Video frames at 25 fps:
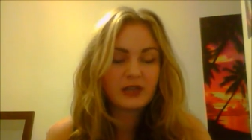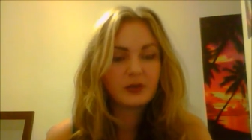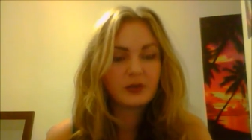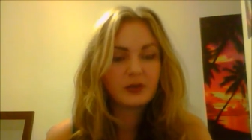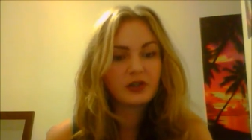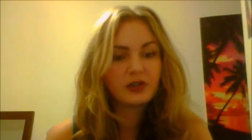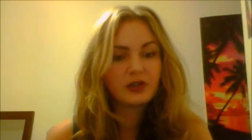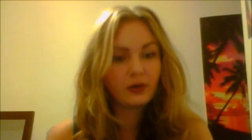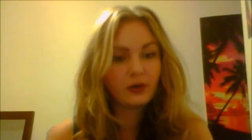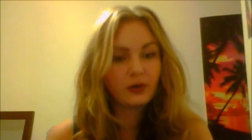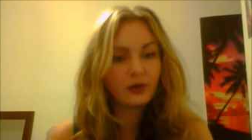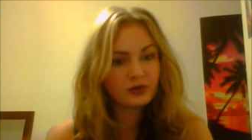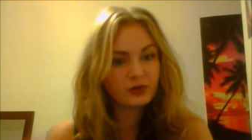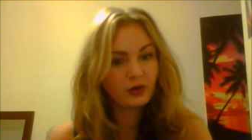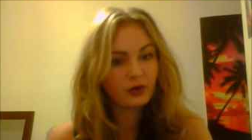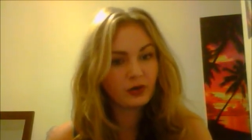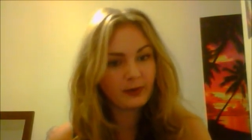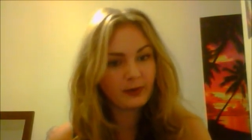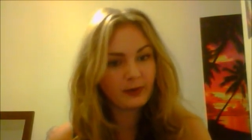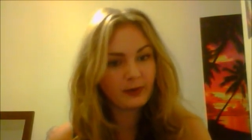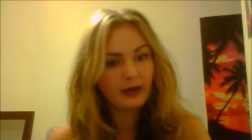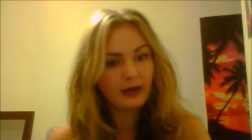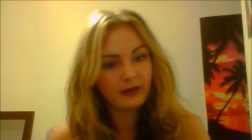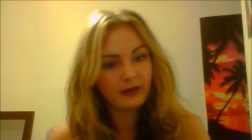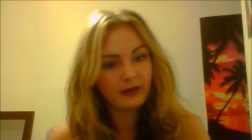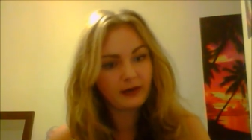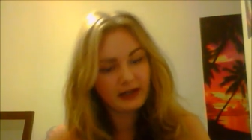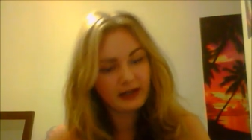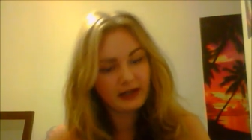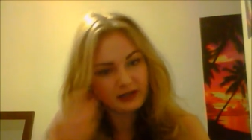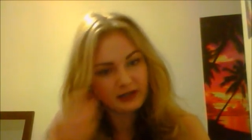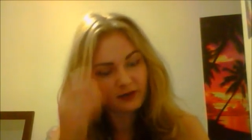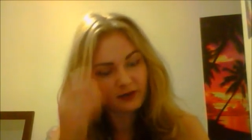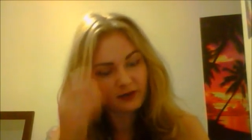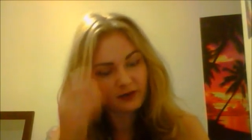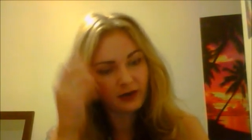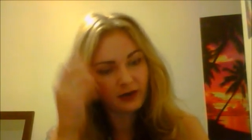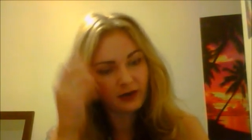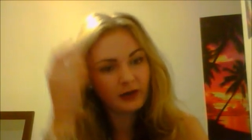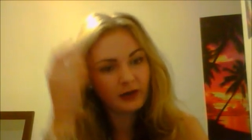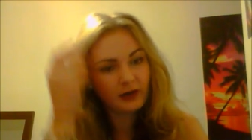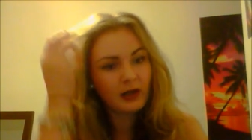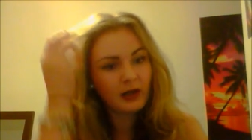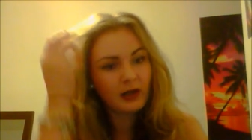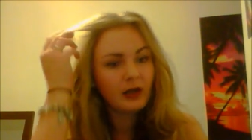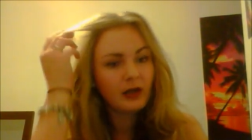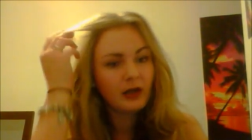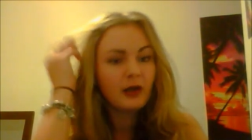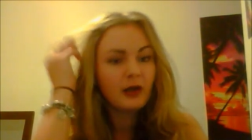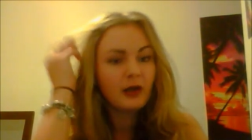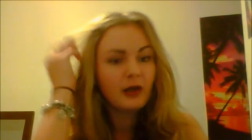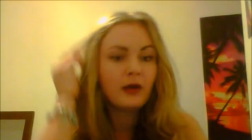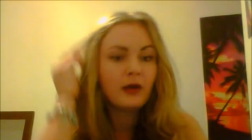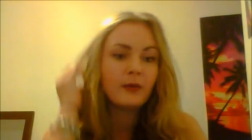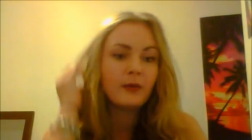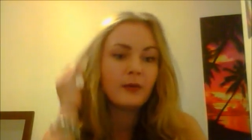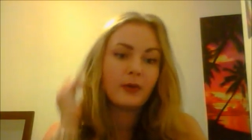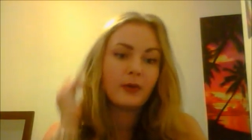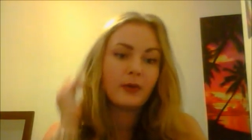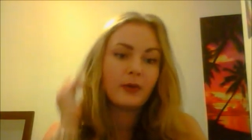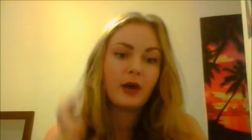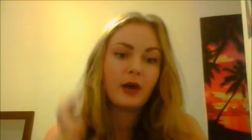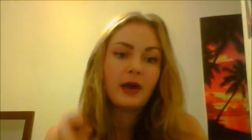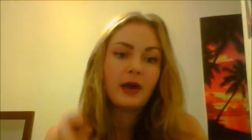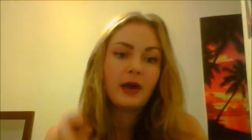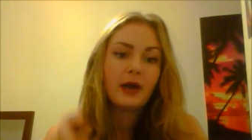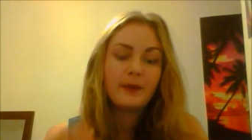which I'll talk about later on, but